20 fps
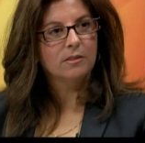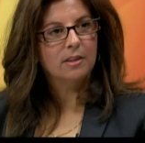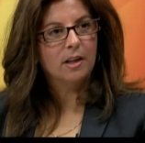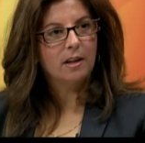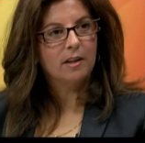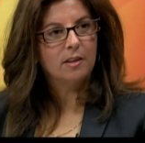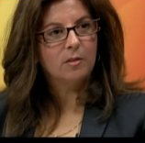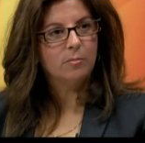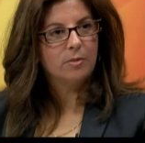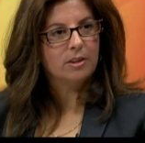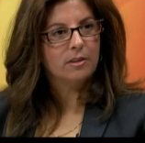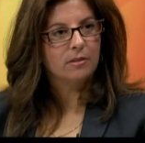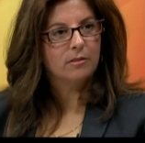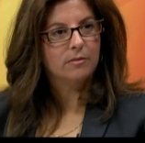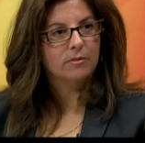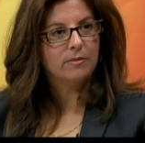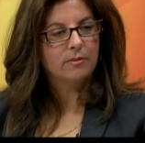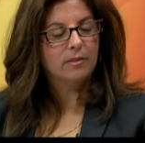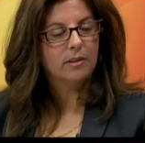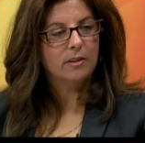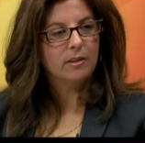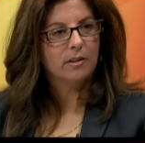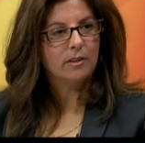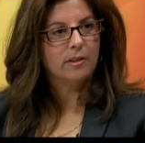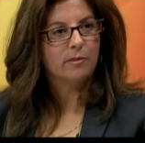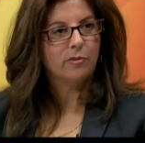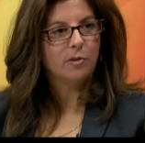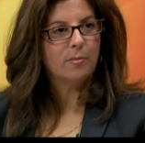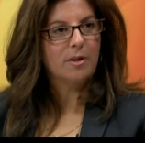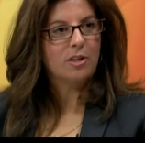tiny bit of uh,
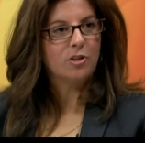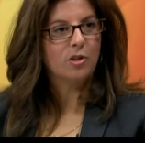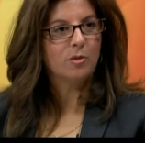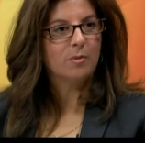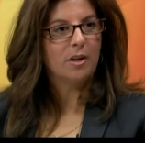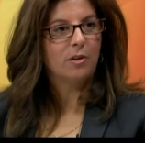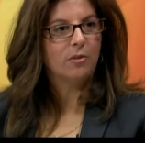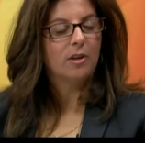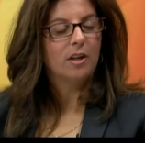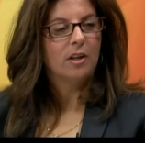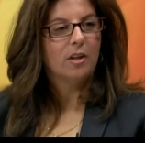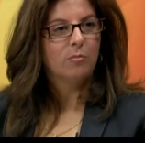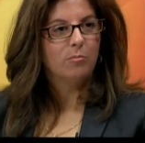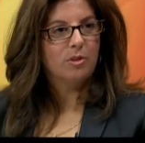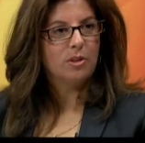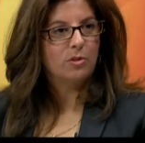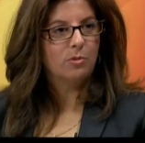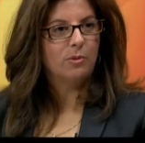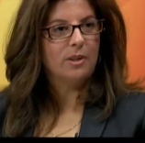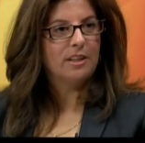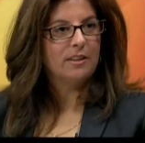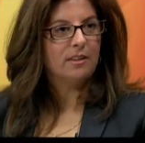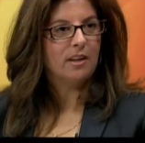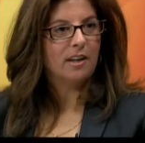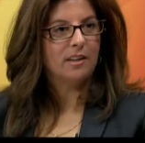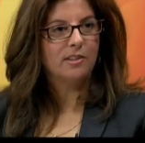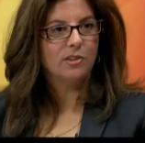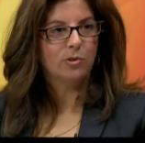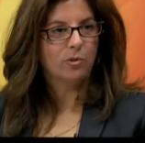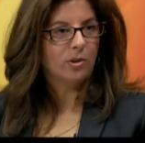information about between
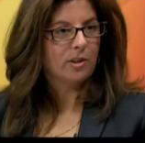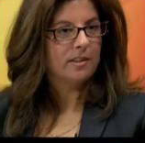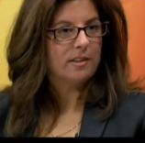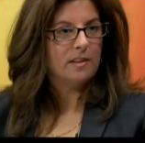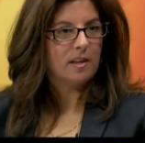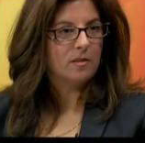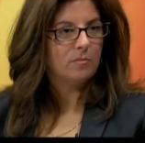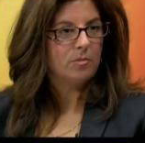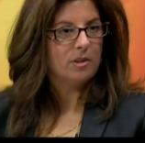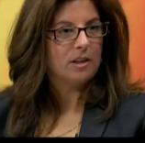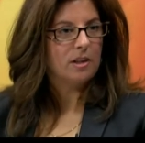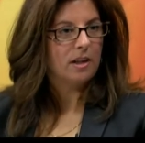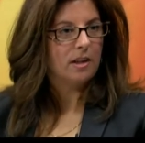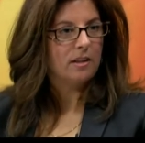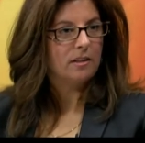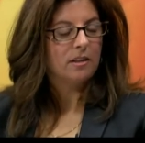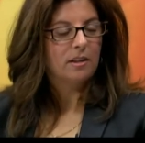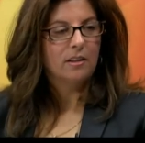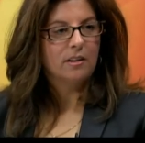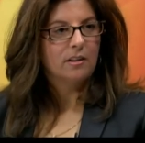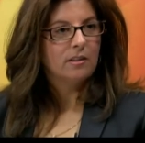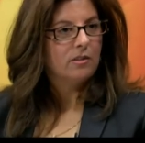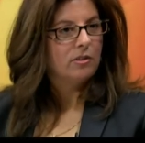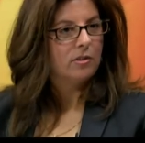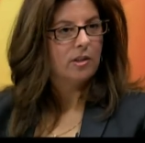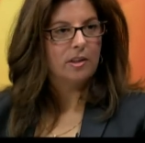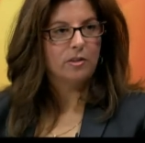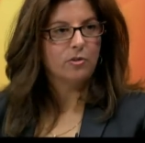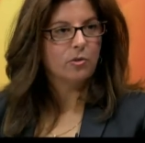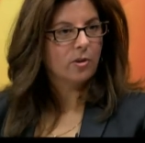high school and the NBA.
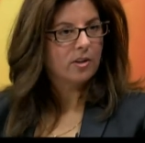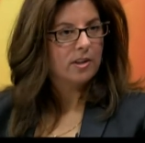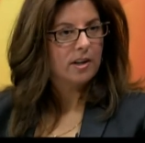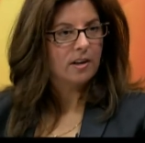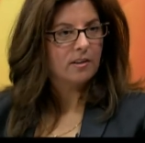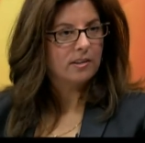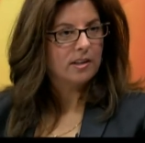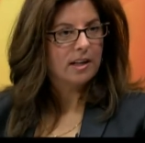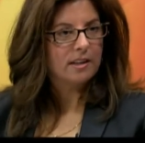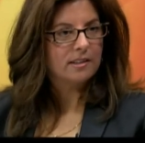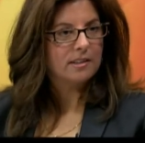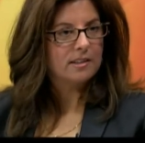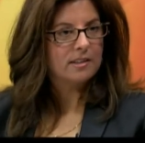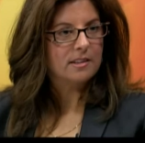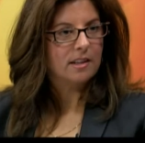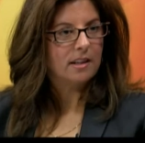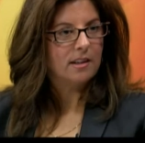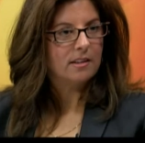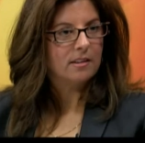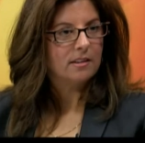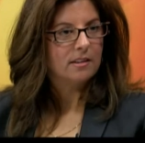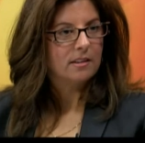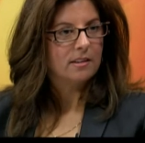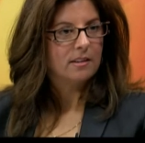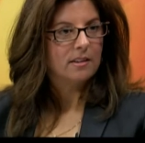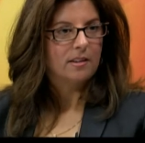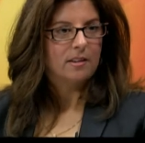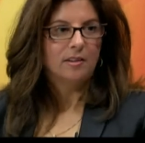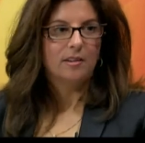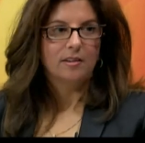You hit North Carolina State,
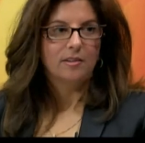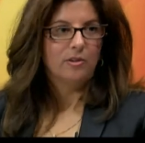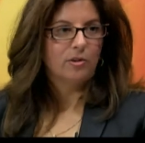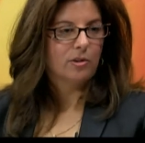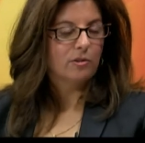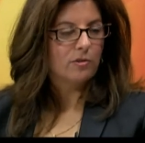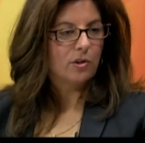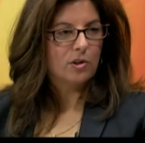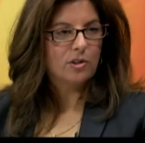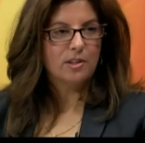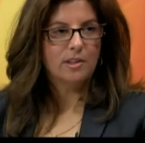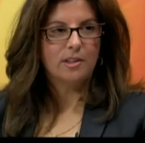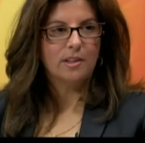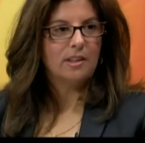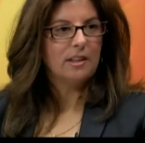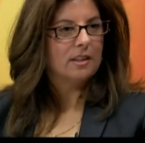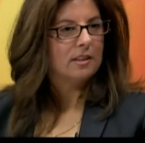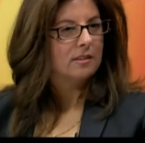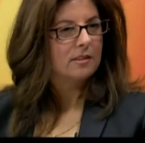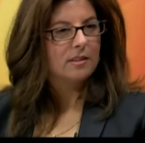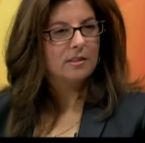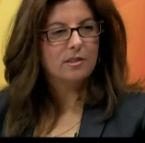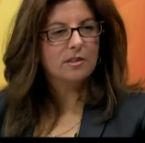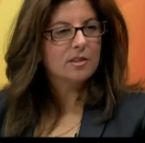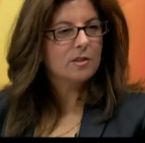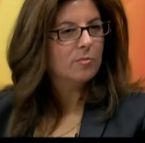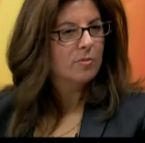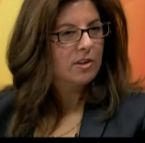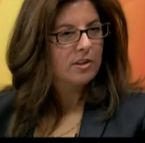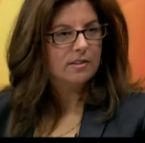university, and
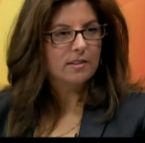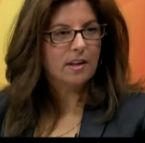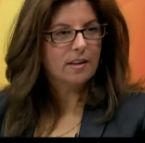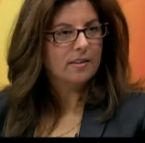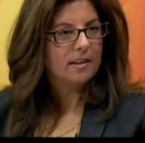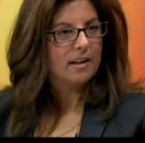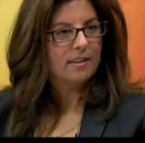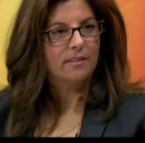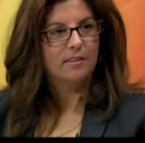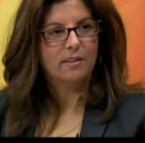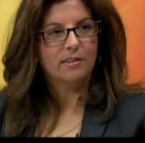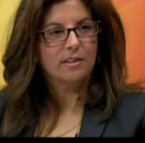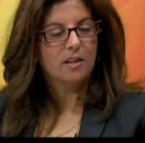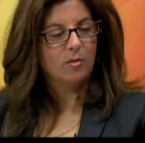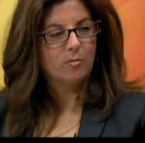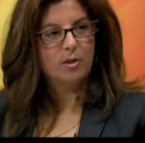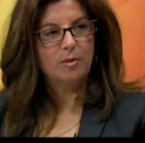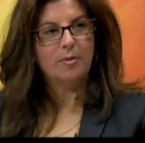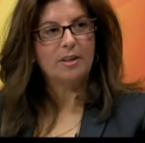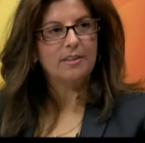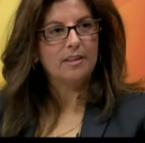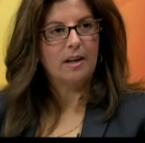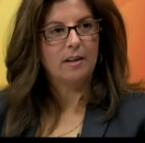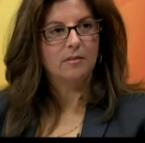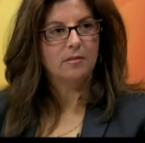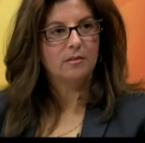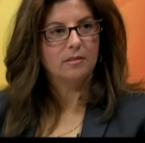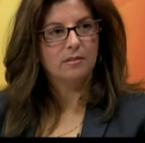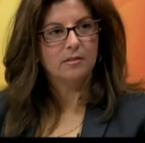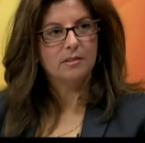there's some things like that in there. Tell me about
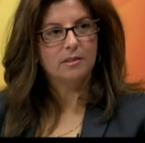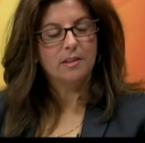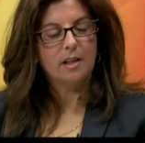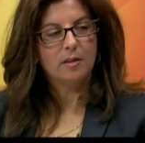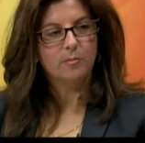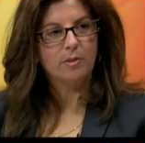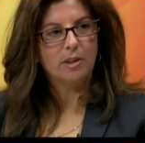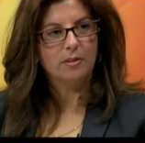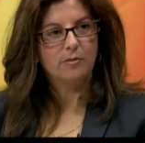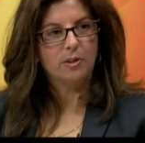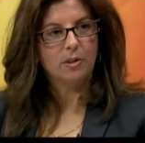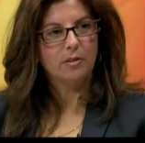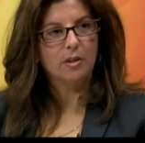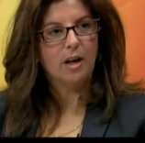that. Yeah, so I took my